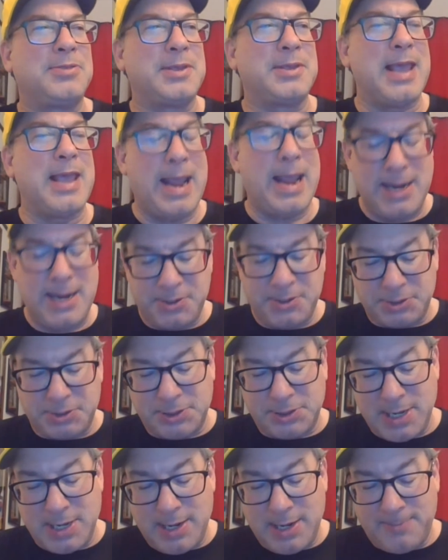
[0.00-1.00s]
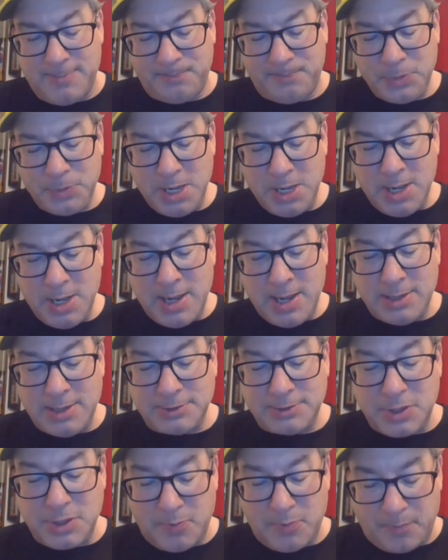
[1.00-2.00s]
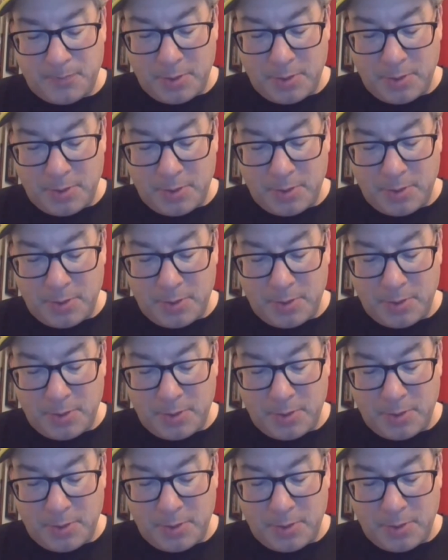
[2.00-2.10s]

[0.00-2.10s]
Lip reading: The 8th seed is the